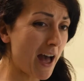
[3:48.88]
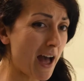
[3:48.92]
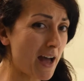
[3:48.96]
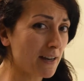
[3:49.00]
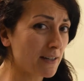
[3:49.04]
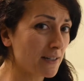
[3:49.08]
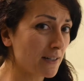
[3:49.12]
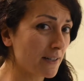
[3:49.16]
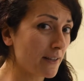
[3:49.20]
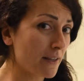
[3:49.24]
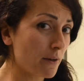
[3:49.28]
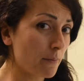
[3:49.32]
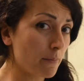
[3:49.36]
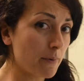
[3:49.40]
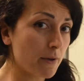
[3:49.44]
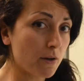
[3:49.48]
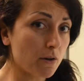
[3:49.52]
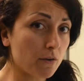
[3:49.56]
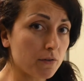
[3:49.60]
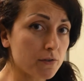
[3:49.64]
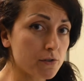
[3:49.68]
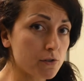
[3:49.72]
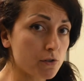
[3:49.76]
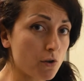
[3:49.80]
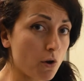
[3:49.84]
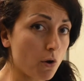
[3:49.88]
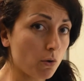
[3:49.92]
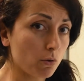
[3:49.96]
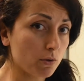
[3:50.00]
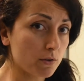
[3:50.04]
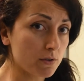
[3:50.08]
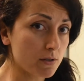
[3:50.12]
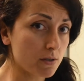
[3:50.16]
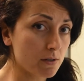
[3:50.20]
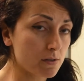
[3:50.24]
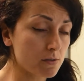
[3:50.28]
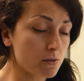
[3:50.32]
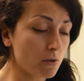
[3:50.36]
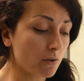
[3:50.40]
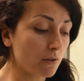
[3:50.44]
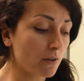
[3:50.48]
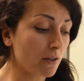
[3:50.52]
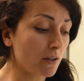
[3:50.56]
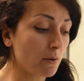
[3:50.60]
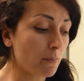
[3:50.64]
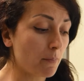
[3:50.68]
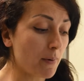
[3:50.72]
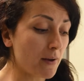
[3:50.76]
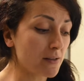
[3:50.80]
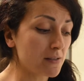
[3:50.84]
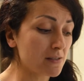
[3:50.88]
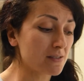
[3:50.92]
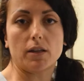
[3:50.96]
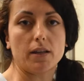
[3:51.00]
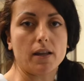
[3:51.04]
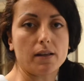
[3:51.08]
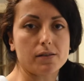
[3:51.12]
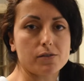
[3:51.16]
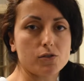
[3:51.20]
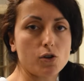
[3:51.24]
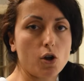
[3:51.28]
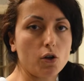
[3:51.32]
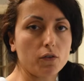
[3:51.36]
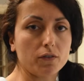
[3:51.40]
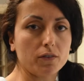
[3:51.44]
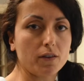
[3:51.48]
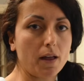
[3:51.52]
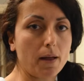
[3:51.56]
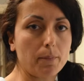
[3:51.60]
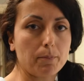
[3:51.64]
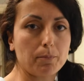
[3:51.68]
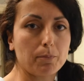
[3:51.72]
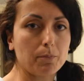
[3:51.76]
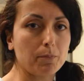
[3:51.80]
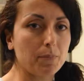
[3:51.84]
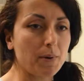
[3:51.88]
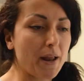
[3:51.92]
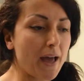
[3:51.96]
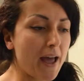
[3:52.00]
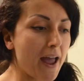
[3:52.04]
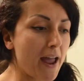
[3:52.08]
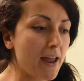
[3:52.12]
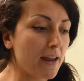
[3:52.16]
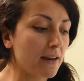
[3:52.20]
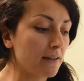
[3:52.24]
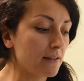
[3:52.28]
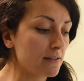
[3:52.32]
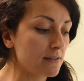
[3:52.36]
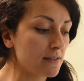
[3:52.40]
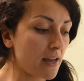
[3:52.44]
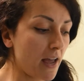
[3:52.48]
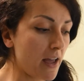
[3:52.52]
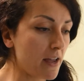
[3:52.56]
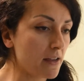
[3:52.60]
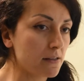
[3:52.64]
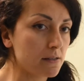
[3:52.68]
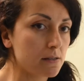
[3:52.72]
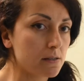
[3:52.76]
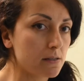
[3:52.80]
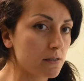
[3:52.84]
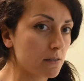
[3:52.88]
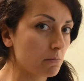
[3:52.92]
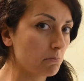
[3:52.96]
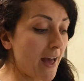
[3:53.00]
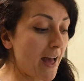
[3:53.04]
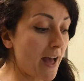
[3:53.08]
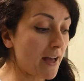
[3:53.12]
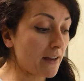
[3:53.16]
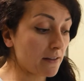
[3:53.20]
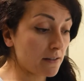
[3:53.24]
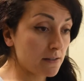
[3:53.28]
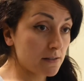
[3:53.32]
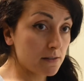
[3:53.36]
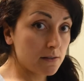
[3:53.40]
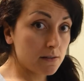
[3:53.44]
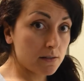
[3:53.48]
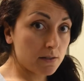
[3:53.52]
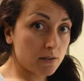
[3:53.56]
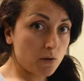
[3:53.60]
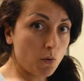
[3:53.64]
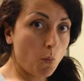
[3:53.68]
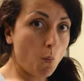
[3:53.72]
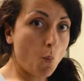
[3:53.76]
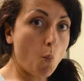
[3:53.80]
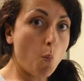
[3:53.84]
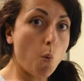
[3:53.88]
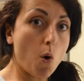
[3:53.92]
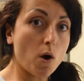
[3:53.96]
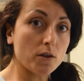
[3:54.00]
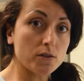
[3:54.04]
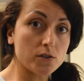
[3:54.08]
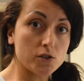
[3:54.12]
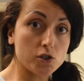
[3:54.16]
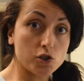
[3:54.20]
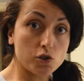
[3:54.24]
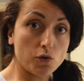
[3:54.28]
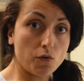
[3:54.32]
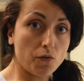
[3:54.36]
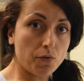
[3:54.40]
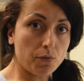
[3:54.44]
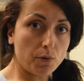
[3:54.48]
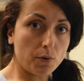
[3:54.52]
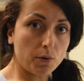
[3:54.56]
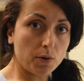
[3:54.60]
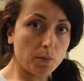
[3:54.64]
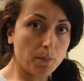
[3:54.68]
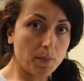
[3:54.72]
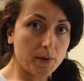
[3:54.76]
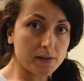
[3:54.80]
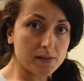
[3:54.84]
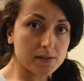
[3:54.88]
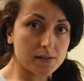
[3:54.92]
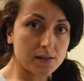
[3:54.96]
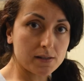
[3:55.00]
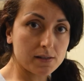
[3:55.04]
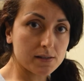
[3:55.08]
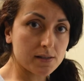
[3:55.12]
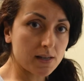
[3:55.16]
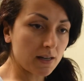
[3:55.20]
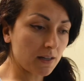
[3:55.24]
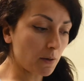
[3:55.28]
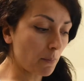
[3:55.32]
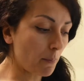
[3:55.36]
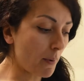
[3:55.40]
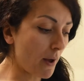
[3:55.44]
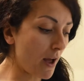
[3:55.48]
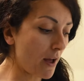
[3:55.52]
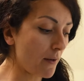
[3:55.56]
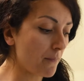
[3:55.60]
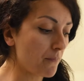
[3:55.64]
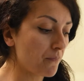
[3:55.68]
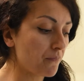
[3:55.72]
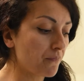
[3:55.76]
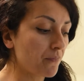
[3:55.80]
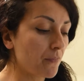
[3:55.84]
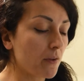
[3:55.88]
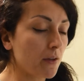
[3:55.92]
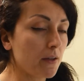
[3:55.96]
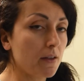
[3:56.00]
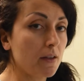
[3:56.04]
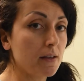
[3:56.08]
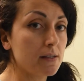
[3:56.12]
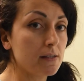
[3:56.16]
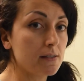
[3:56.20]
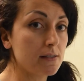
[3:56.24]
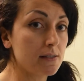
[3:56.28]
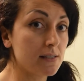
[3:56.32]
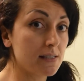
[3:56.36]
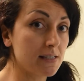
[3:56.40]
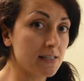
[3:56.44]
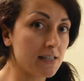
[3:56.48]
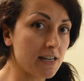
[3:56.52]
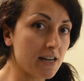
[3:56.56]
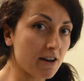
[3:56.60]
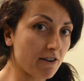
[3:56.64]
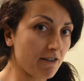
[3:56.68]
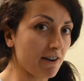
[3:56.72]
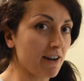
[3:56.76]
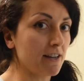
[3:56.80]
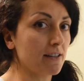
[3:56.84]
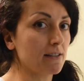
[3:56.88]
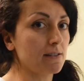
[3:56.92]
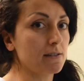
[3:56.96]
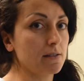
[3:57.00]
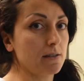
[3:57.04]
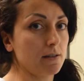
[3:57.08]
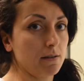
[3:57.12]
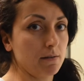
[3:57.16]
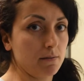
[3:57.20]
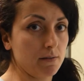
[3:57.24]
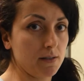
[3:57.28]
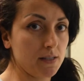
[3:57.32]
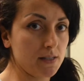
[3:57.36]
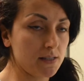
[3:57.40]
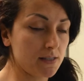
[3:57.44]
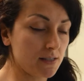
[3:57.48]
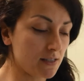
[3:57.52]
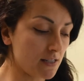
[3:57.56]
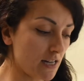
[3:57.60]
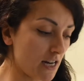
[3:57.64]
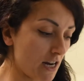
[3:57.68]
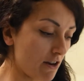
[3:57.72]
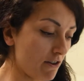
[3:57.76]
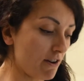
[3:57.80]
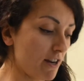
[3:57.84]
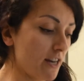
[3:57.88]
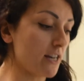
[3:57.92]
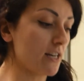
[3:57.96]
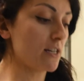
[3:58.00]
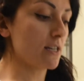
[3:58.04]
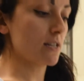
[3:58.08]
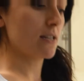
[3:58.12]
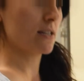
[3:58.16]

add a little bit of salt so that the pasta does not that plain taste and once you throw the pasta inside the pan, steer it, steer it,